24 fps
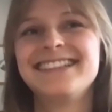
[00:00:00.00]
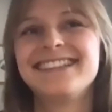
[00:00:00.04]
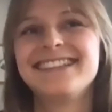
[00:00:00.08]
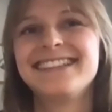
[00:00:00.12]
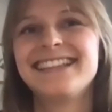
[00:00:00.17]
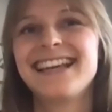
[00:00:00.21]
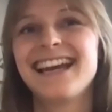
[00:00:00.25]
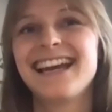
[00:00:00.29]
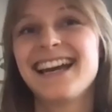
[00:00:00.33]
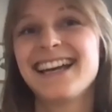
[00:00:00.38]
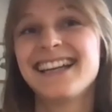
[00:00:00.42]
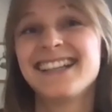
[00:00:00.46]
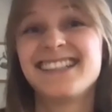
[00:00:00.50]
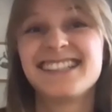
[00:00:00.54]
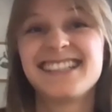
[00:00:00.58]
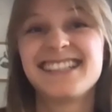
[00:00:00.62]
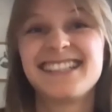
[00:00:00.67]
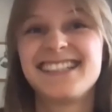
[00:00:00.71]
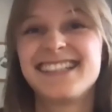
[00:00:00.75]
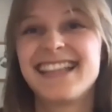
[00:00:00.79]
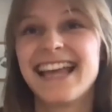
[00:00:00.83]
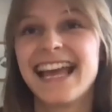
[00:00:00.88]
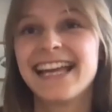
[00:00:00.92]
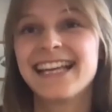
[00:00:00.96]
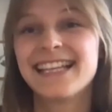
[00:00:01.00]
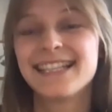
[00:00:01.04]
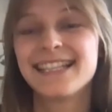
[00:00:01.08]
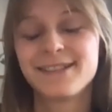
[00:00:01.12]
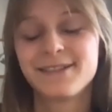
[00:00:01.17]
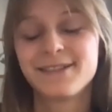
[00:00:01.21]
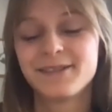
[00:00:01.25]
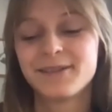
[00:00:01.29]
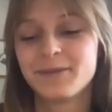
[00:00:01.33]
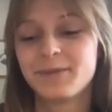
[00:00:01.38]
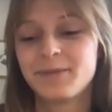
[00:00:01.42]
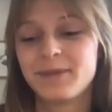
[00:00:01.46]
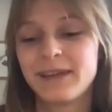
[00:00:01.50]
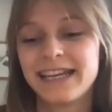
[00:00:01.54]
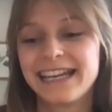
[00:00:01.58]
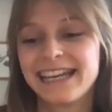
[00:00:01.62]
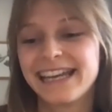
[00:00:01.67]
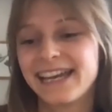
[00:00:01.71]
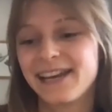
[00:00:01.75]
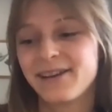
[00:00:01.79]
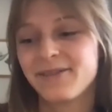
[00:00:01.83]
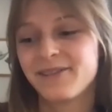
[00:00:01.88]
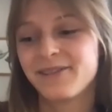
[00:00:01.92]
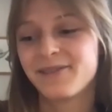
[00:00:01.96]
Yeah, just thanks for
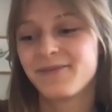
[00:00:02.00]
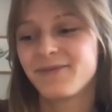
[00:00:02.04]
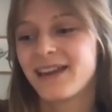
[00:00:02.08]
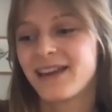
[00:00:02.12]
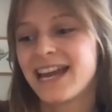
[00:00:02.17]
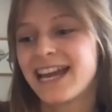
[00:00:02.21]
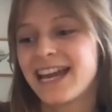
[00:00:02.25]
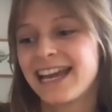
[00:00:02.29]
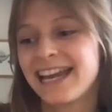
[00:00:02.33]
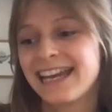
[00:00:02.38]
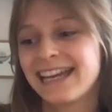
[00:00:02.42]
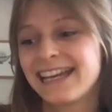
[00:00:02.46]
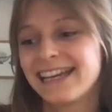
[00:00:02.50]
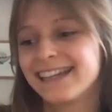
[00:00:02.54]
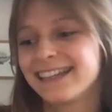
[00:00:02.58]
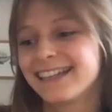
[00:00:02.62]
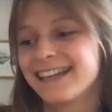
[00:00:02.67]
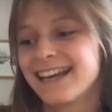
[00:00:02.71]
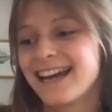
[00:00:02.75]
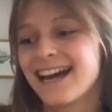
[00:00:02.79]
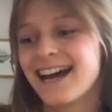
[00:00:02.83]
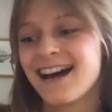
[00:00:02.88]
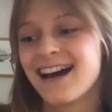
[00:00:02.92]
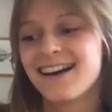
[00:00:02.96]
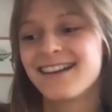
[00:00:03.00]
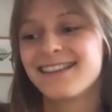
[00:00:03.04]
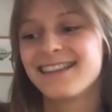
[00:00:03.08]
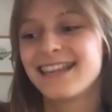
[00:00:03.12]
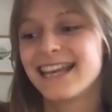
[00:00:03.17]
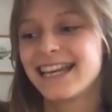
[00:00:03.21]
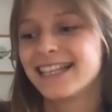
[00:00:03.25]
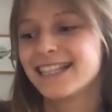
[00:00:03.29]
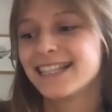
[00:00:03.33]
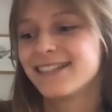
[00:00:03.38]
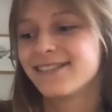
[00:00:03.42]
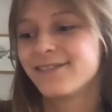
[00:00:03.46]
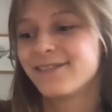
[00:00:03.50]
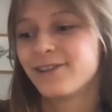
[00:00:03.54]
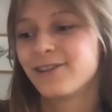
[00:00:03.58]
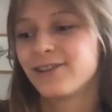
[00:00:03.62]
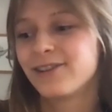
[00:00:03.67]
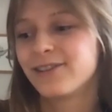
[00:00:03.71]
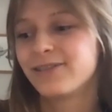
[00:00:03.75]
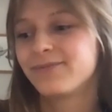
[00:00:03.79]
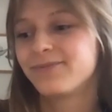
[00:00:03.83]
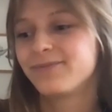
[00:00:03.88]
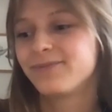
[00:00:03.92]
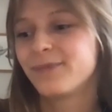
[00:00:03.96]
being here with me. Thanks
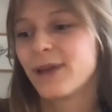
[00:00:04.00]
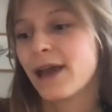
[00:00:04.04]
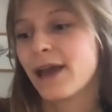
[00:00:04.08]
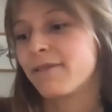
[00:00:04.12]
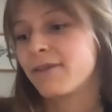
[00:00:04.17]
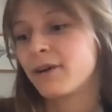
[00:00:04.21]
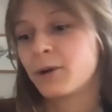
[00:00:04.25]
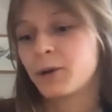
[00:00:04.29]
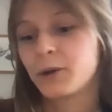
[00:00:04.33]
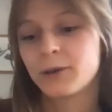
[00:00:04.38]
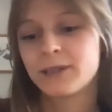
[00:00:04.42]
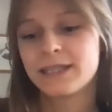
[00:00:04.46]
for everyone who's